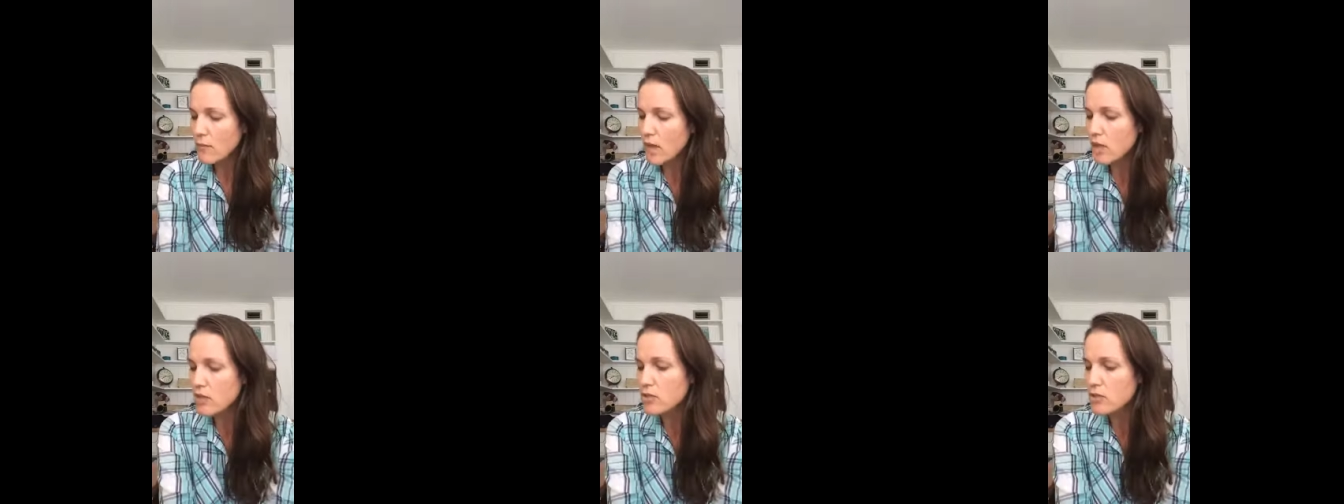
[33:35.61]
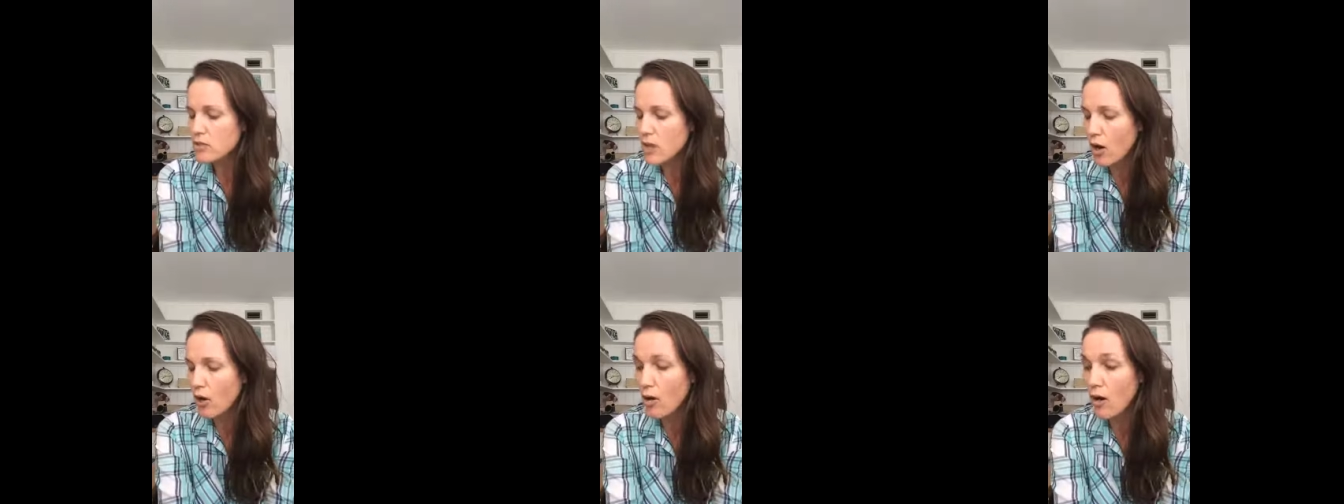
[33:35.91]

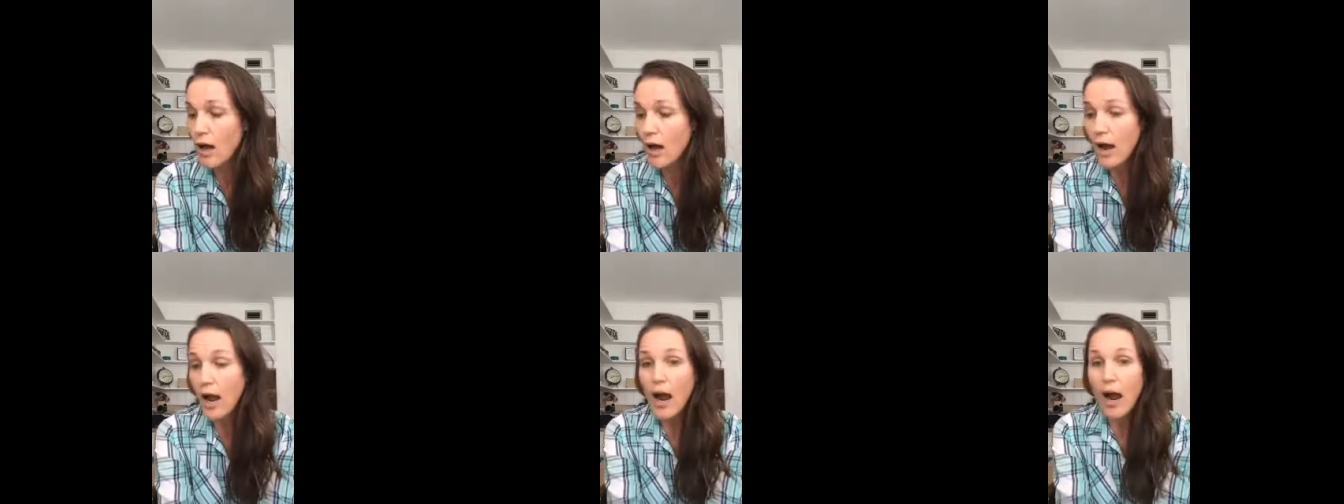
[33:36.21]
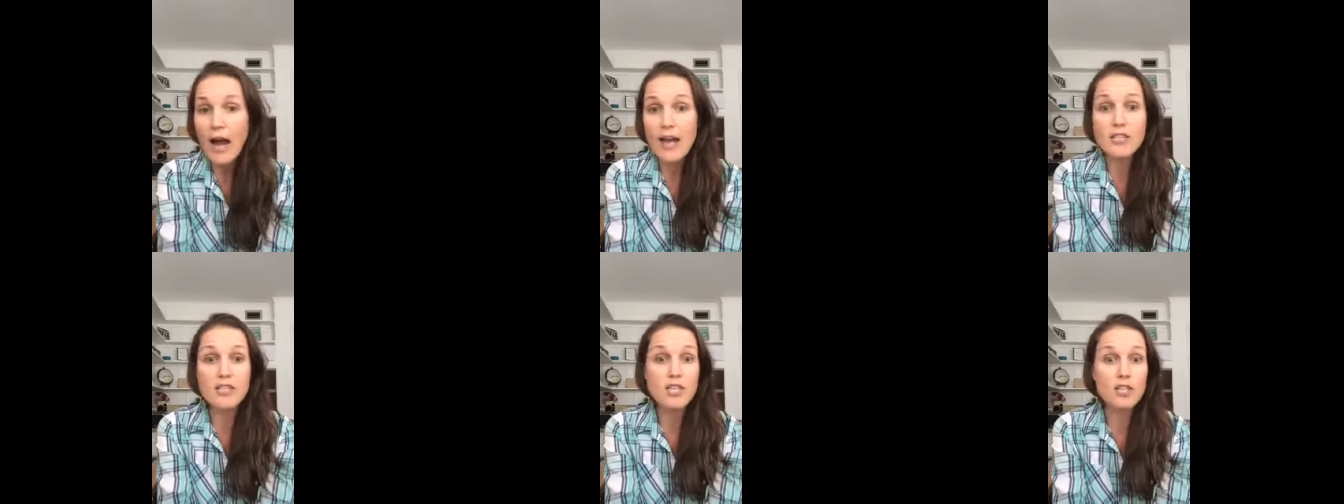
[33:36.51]
So,
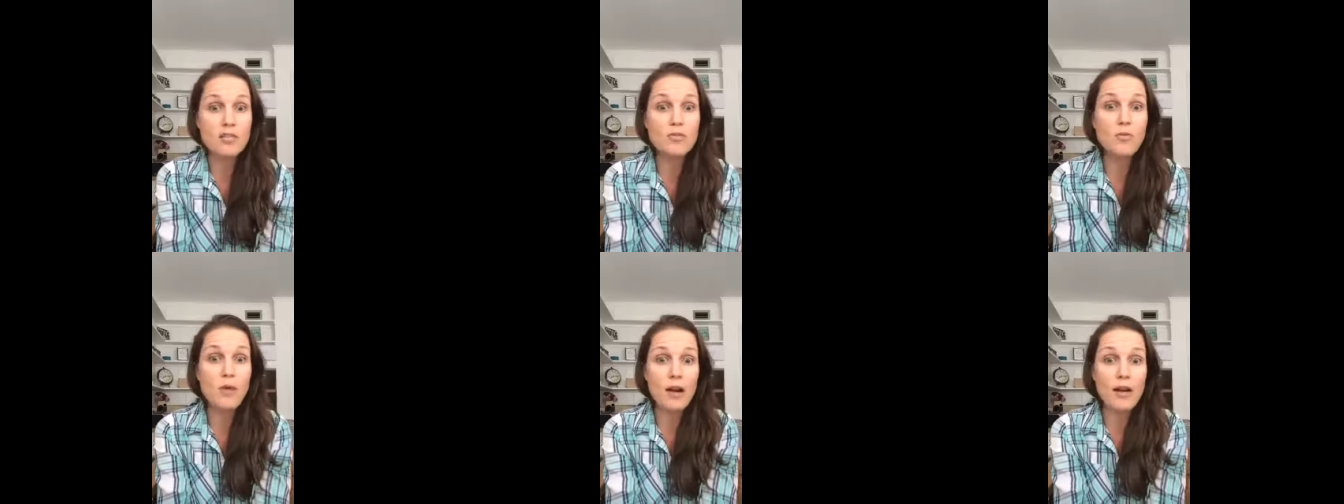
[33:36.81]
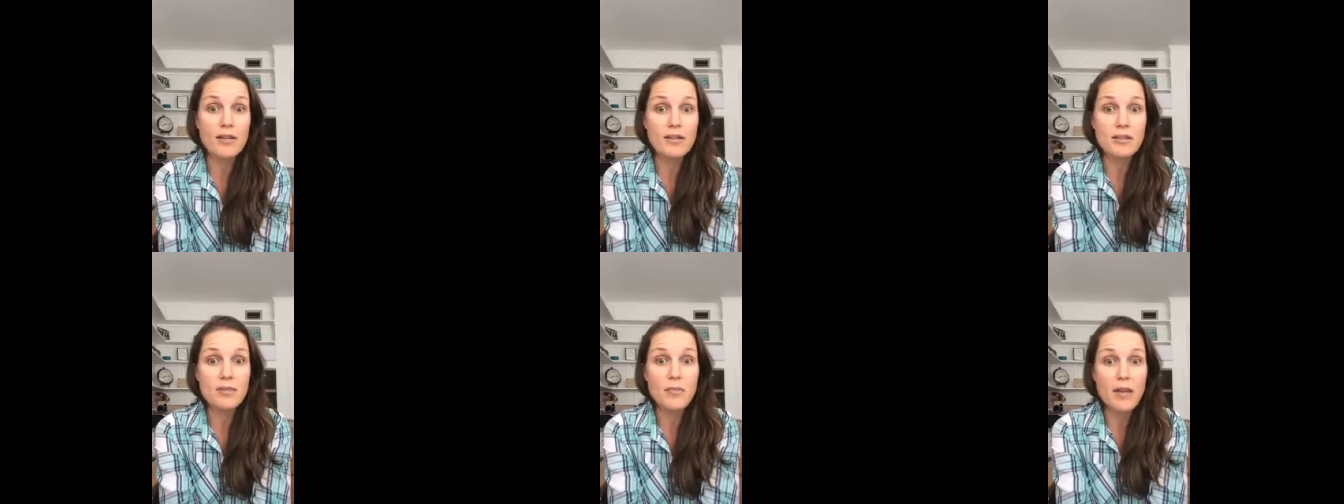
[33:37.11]
I just
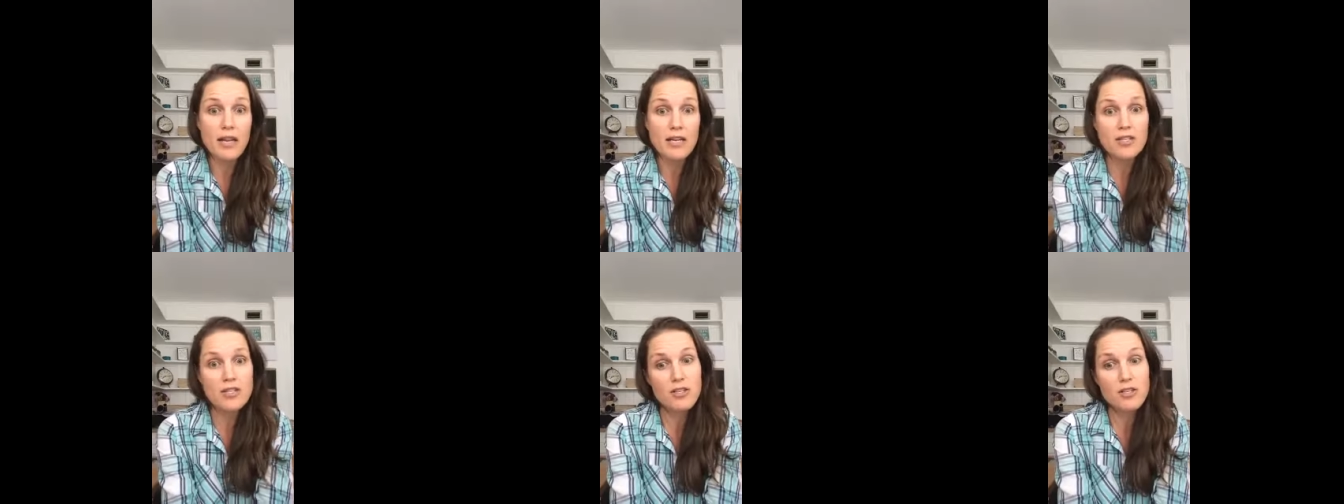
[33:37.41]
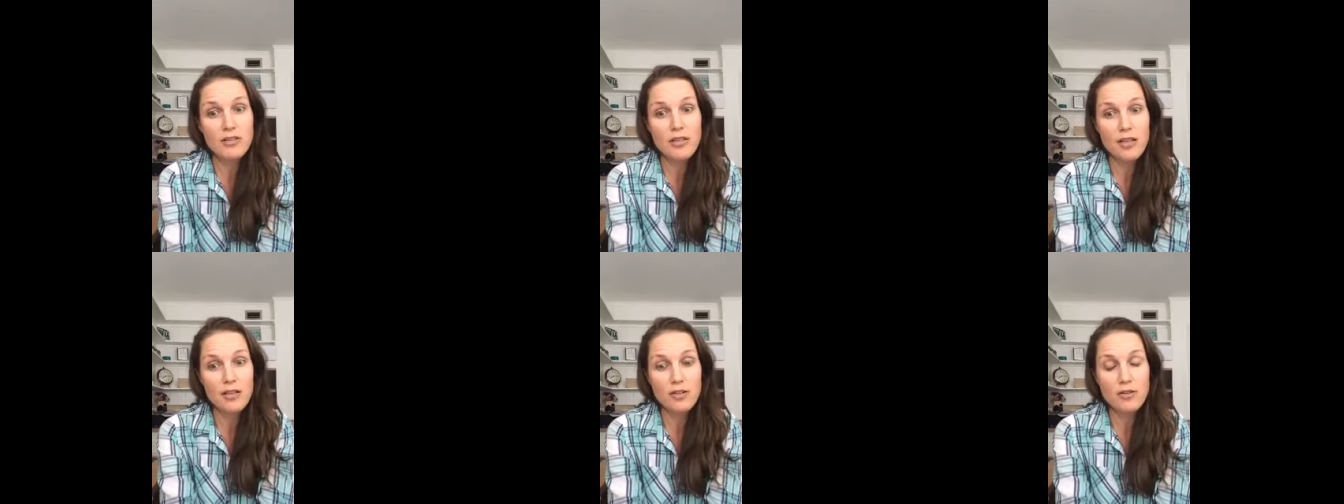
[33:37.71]
wanted to make sure
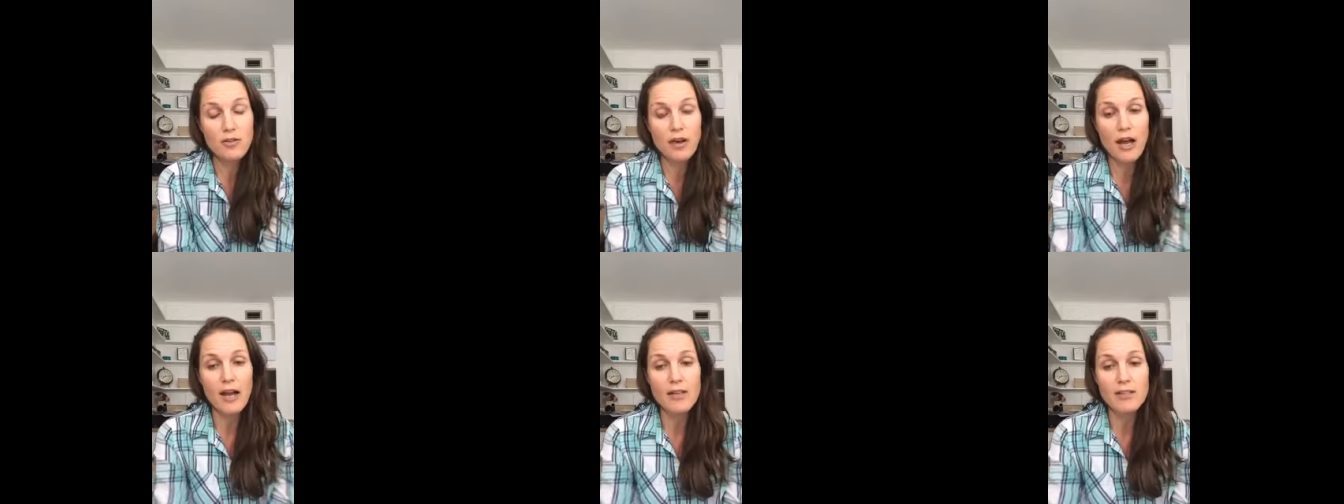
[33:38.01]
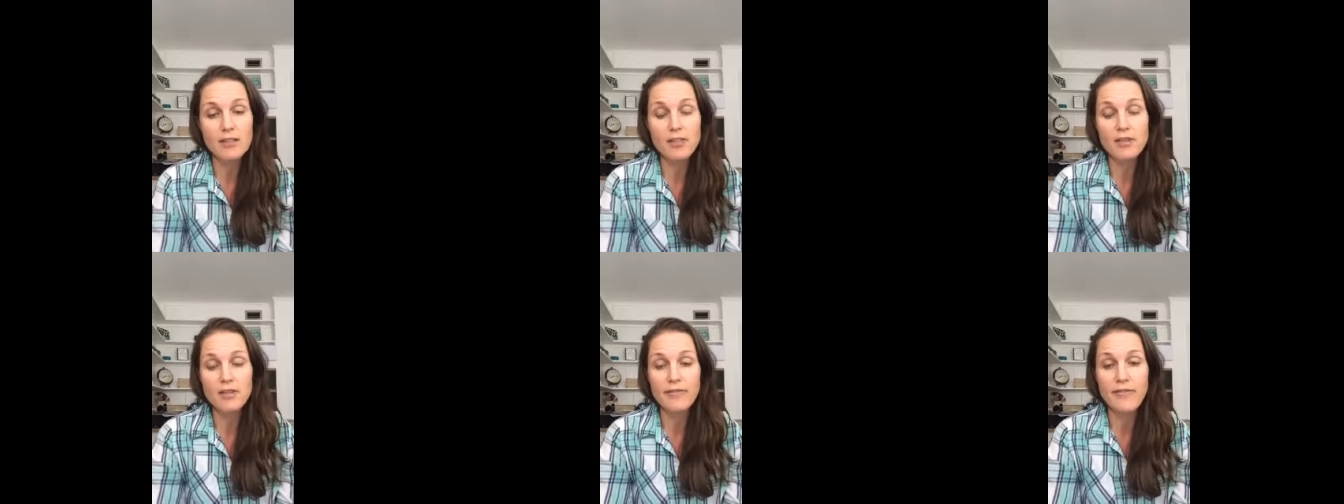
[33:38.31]
that you
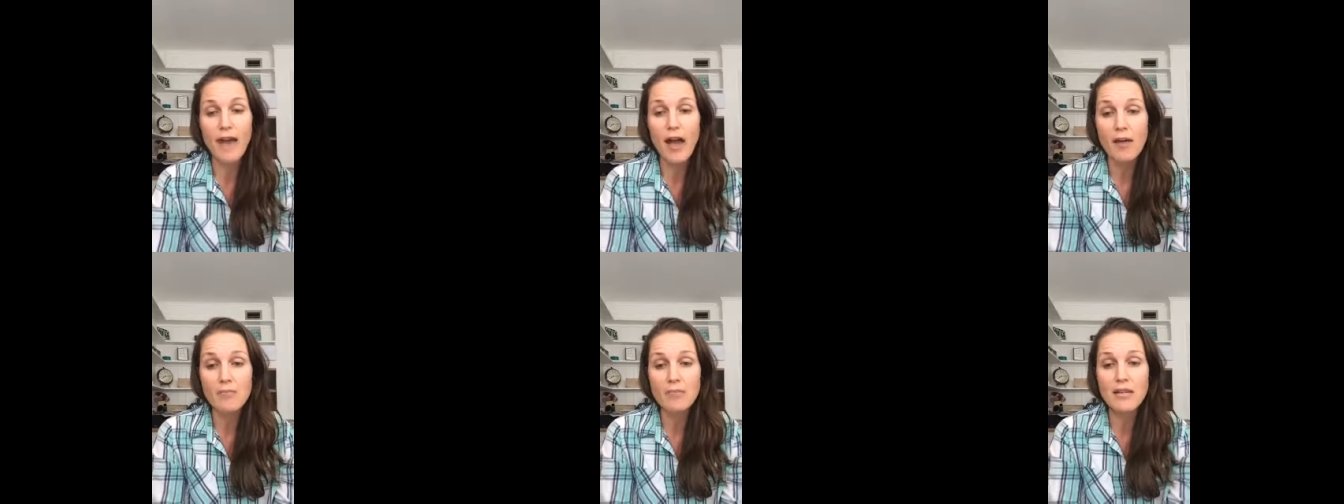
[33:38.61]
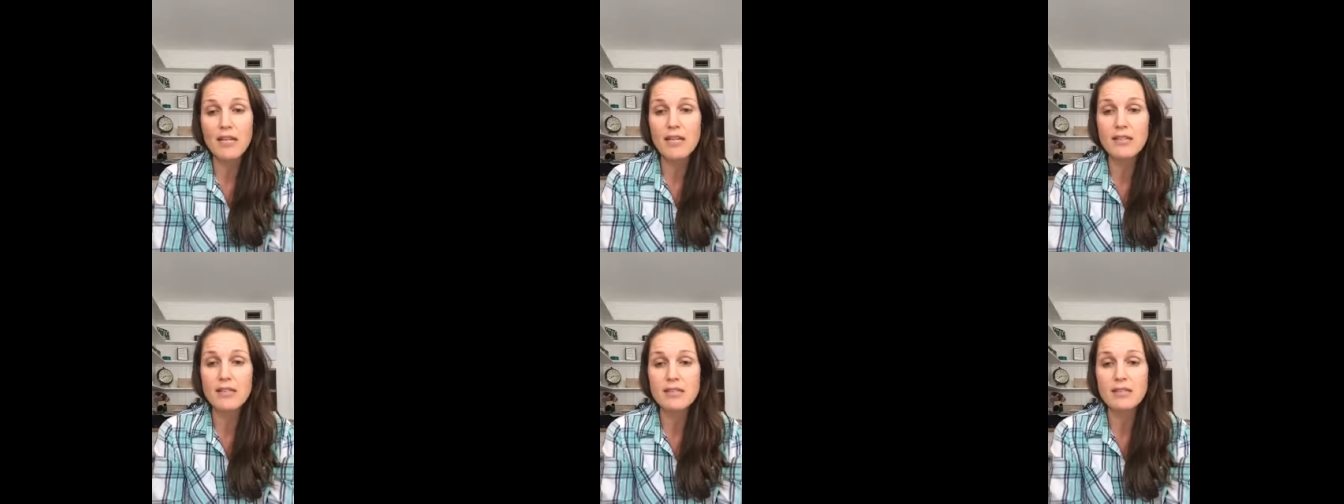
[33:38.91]
guys heard that
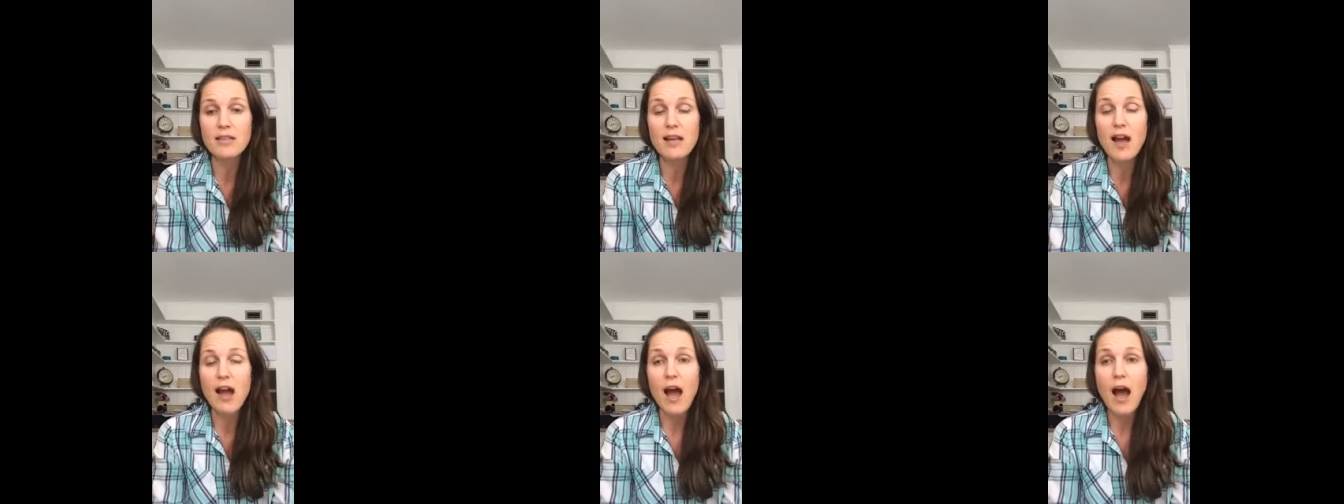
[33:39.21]
because